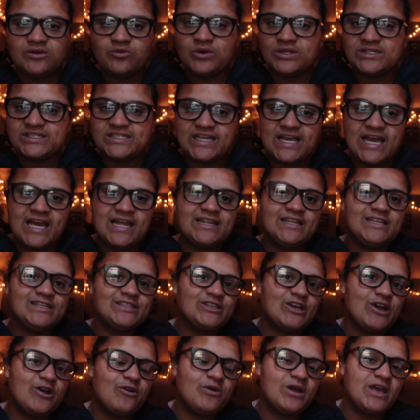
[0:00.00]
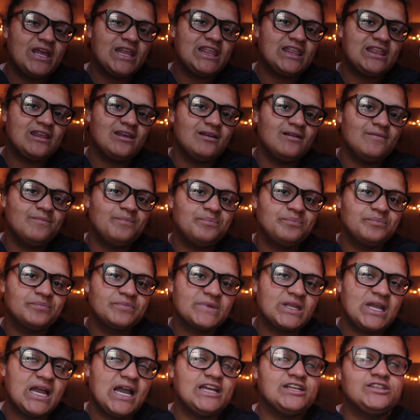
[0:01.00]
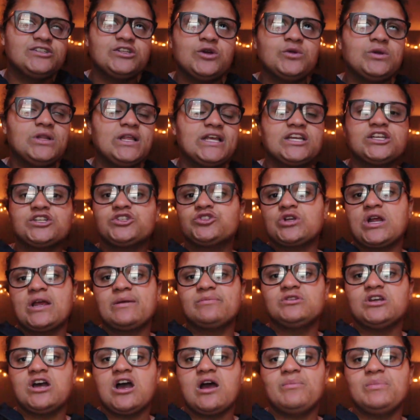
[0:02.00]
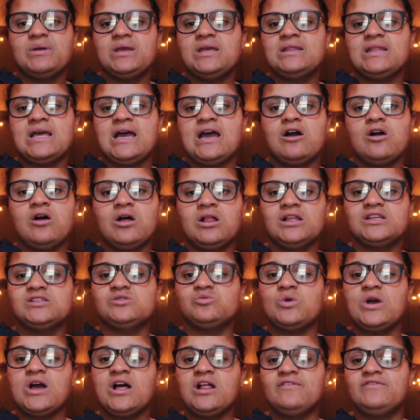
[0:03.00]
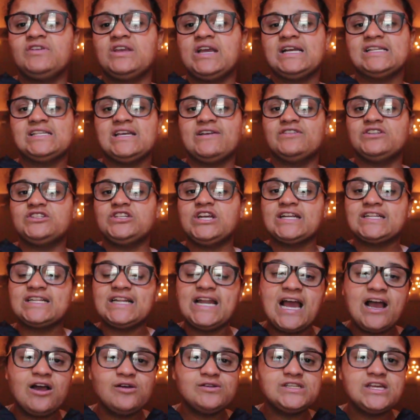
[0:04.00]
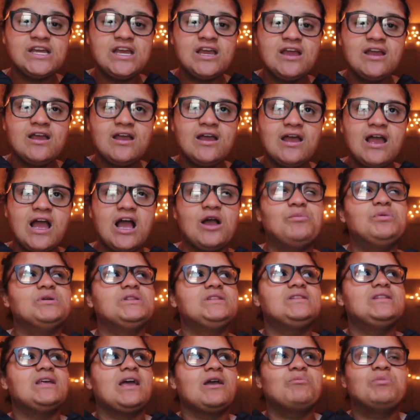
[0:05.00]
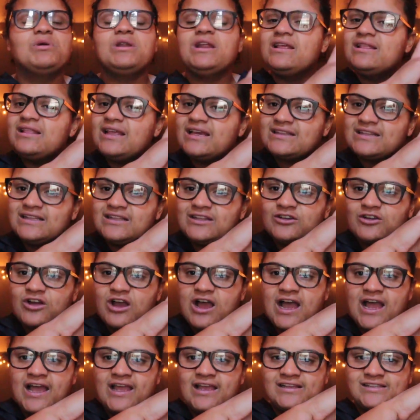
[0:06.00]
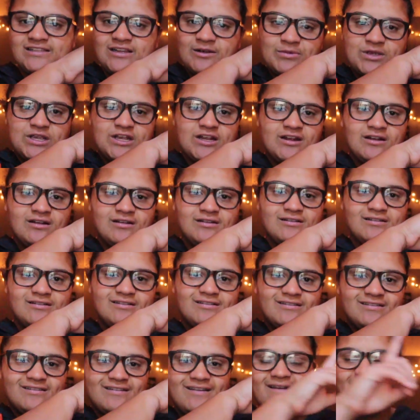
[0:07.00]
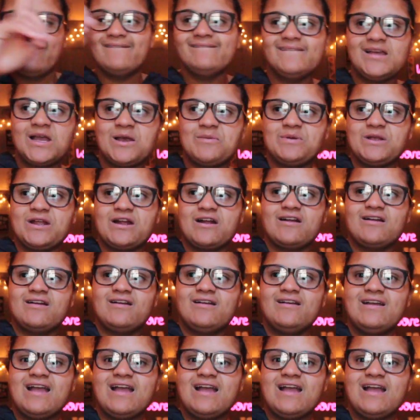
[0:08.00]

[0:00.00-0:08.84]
Once again, these go with, I showed like a striped top in that haul as well. If you guys haven't checked it out, I'll put it in like the little eye. Is it up here? Up here.